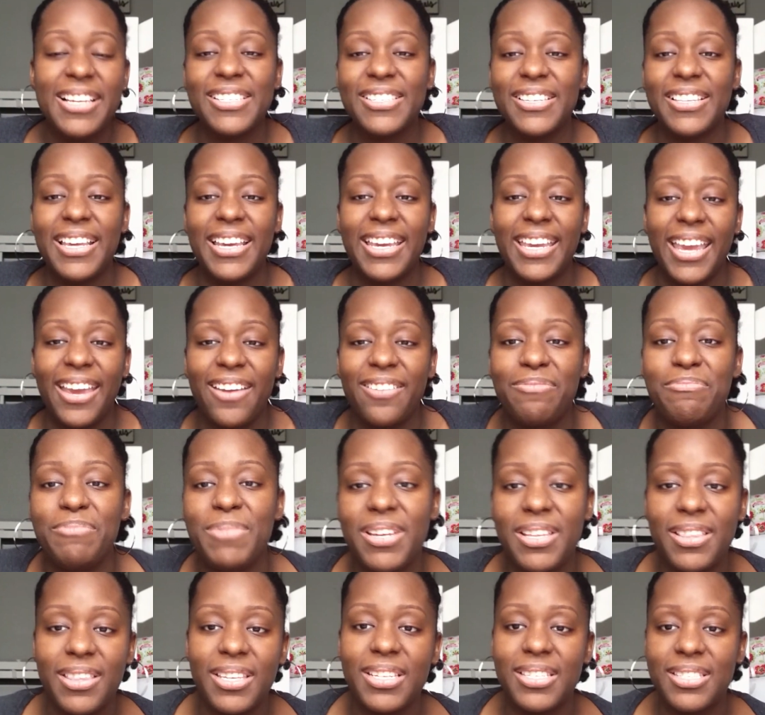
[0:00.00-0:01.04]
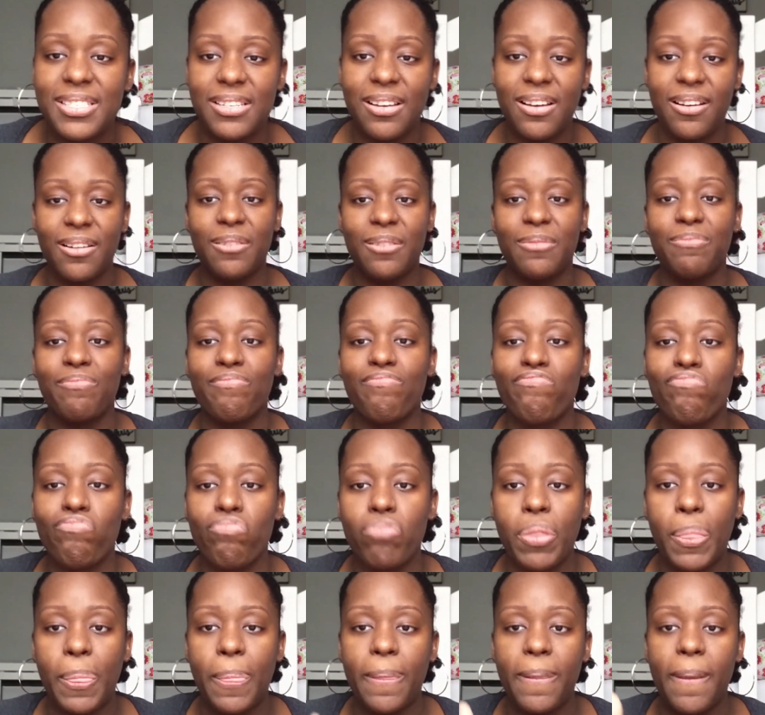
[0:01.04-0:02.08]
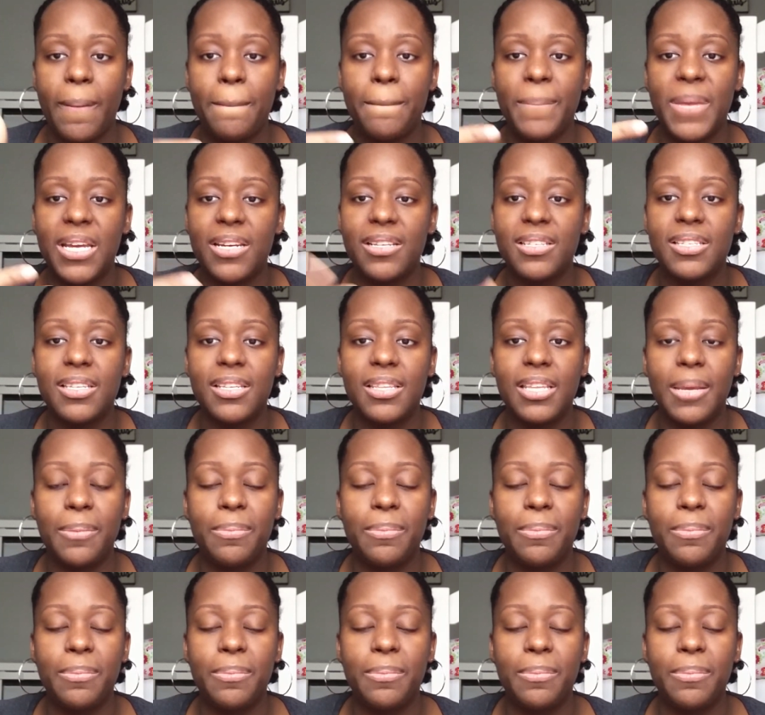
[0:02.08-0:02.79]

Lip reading: So they gave me this medicine